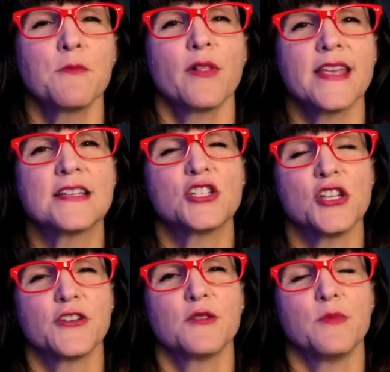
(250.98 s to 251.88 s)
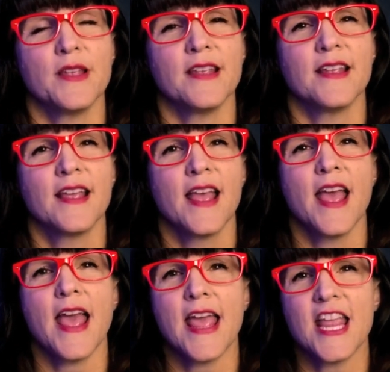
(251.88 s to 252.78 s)
place she could be,
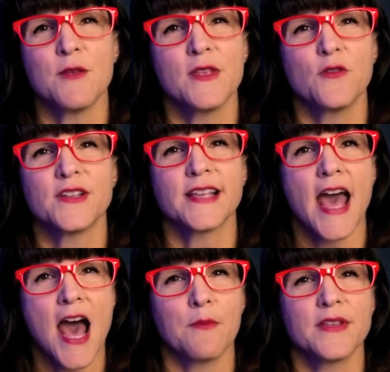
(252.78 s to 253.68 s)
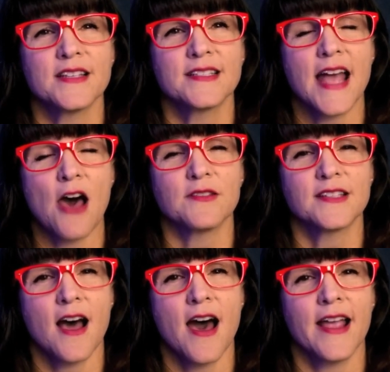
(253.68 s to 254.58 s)
Amy was happiest
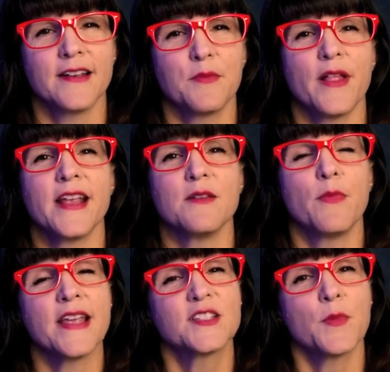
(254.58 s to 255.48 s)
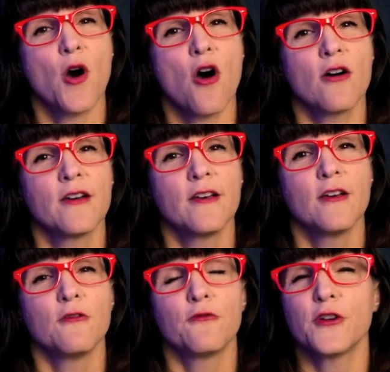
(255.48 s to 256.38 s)
outside playing baseball,
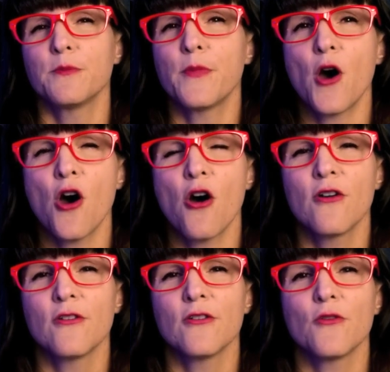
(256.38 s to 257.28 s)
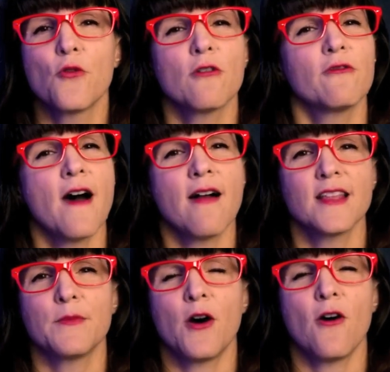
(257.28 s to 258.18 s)
football, or
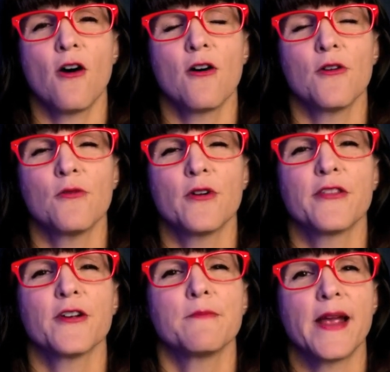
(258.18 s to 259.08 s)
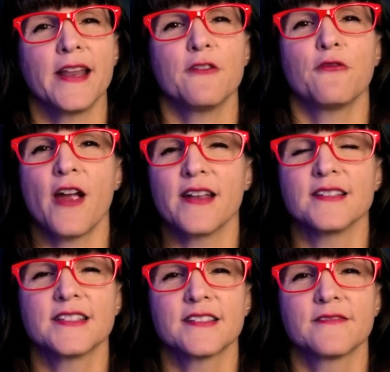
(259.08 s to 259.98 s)
volleyball with her many
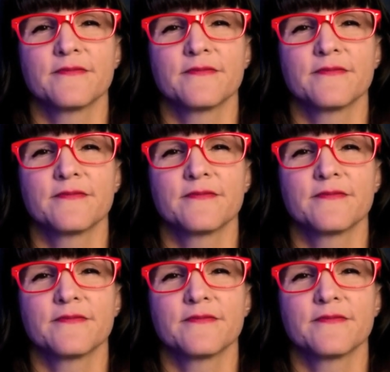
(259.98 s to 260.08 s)
friends.